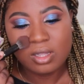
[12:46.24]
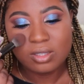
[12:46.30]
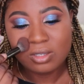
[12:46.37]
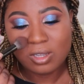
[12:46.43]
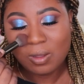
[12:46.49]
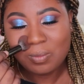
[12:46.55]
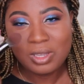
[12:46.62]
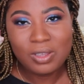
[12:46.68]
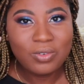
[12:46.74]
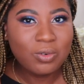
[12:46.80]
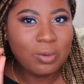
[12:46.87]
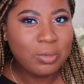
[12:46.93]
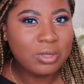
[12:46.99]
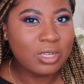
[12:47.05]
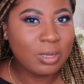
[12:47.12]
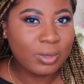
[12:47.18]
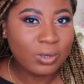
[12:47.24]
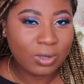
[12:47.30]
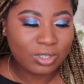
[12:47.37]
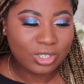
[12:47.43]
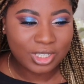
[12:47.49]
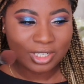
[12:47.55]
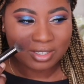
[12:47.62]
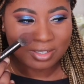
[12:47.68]
Tell me if you remember
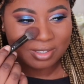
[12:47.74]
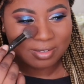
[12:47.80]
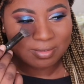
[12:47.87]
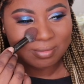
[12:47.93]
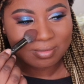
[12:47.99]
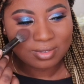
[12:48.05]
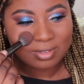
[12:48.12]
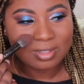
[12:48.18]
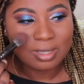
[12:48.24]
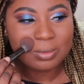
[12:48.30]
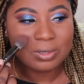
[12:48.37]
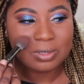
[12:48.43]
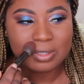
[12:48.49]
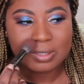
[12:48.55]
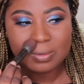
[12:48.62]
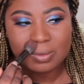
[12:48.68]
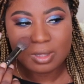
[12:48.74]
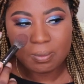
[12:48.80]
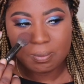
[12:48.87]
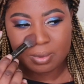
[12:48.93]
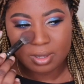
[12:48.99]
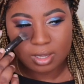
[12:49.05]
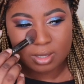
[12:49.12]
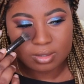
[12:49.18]
Tamagotchis. Tamagotchis were the
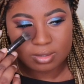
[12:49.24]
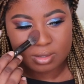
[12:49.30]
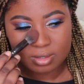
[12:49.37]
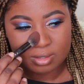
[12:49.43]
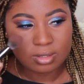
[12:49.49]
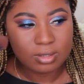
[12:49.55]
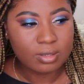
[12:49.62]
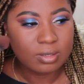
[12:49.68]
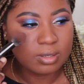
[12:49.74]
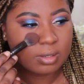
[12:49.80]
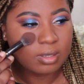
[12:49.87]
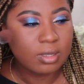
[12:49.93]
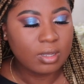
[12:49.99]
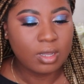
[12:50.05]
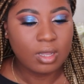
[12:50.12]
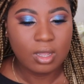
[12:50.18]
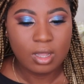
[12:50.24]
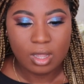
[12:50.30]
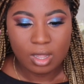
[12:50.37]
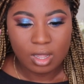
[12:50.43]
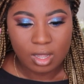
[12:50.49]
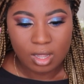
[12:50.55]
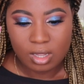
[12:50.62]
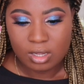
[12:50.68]
best.
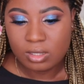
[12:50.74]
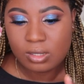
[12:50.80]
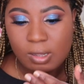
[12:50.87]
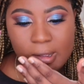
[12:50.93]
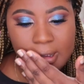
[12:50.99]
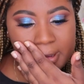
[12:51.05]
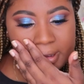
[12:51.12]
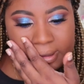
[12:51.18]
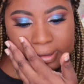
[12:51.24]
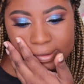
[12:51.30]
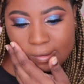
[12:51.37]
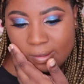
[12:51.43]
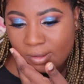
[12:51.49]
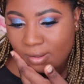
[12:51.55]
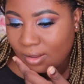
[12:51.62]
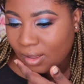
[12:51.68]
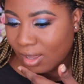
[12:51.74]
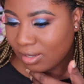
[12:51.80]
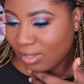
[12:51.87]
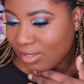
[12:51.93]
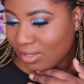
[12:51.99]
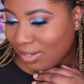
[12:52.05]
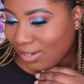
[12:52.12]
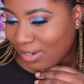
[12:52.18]
So
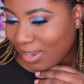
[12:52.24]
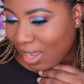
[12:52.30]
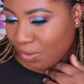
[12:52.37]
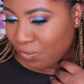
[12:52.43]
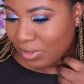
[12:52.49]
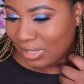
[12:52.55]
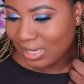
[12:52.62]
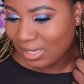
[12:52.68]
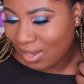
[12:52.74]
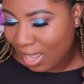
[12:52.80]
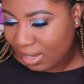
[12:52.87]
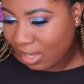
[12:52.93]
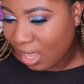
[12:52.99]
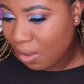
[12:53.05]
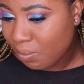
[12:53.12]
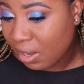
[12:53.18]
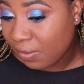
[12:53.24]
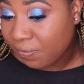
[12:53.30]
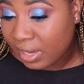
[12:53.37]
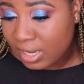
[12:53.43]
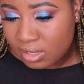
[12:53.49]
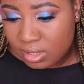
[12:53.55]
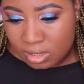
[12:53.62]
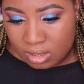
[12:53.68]
honestly, I really like how my
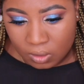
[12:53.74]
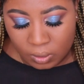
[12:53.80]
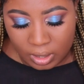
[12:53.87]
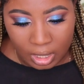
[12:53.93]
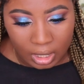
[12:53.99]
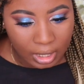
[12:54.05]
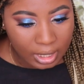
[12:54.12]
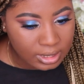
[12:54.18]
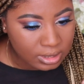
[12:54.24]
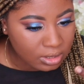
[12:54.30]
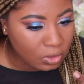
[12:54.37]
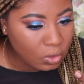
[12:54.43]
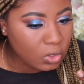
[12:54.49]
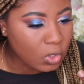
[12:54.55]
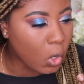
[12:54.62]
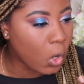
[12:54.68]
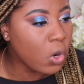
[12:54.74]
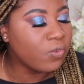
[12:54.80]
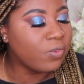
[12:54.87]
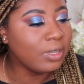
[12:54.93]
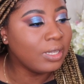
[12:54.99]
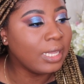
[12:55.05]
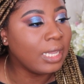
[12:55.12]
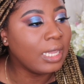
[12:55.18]
face is looking. It doesn't look
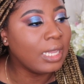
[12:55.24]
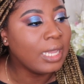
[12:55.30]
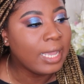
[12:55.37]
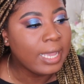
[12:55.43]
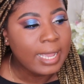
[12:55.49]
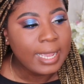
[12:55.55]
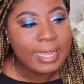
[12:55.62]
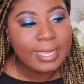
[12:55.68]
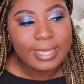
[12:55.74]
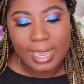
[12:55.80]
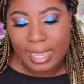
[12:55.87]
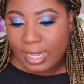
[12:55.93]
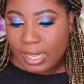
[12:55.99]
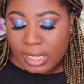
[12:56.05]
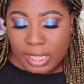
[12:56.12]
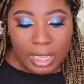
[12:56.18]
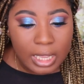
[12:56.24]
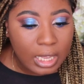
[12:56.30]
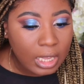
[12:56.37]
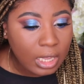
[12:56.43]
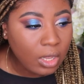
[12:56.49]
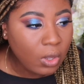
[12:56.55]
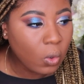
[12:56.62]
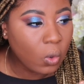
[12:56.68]
overly
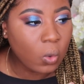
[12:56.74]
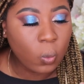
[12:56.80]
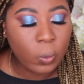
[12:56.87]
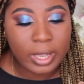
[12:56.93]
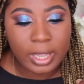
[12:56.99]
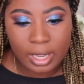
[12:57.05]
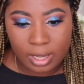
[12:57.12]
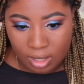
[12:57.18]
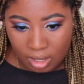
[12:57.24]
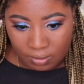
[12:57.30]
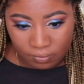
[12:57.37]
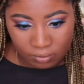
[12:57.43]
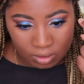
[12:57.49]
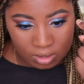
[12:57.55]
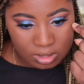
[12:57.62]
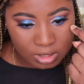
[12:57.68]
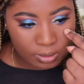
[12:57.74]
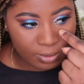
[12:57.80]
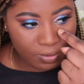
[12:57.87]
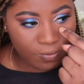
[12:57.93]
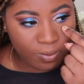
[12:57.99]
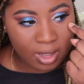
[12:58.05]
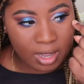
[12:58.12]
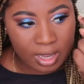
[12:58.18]
cakey or weird. I've lost some
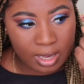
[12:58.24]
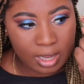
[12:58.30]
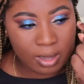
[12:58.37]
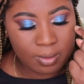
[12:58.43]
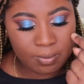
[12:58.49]
of my